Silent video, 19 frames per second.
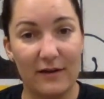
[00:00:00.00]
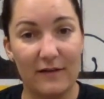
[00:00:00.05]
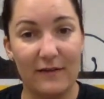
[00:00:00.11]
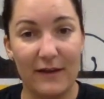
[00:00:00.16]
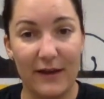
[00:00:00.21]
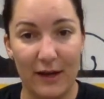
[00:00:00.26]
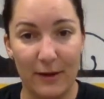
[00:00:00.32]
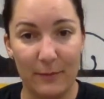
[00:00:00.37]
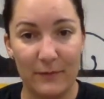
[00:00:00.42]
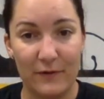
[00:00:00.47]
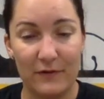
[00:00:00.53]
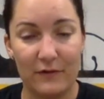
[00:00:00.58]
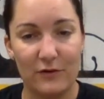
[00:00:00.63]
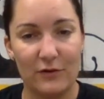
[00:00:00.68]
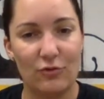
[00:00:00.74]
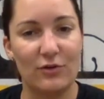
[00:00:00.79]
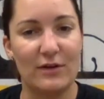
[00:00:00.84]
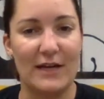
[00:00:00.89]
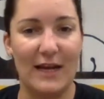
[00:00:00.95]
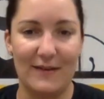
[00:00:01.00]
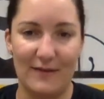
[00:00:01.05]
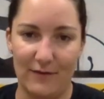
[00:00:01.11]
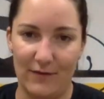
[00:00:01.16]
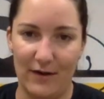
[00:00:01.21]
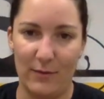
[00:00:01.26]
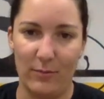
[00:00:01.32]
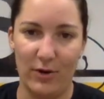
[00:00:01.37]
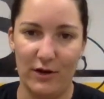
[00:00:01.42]
lips create the
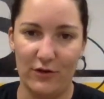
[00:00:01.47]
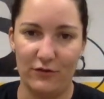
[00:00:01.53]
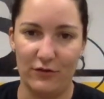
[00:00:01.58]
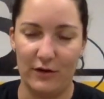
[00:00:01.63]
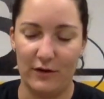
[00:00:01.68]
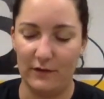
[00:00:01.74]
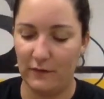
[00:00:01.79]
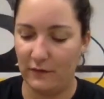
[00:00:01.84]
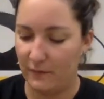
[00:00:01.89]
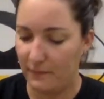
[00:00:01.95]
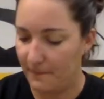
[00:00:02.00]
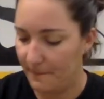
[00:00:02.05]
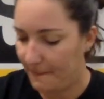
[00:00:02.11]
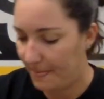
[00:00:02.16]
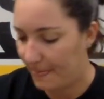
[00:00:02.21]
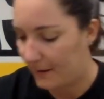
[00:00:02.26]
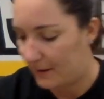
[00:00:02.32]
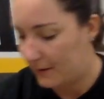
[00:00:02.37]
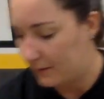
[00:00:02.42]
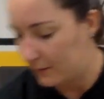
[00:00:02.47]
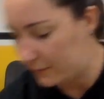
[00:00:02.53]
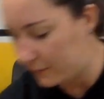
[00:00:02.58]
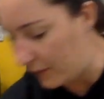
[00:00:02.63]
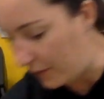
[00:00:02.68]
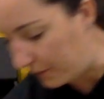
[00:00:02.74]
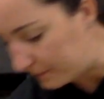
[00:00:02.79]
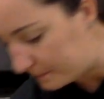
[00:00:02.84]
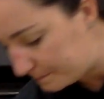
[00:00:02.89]
vibrations.
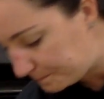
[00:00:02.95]
So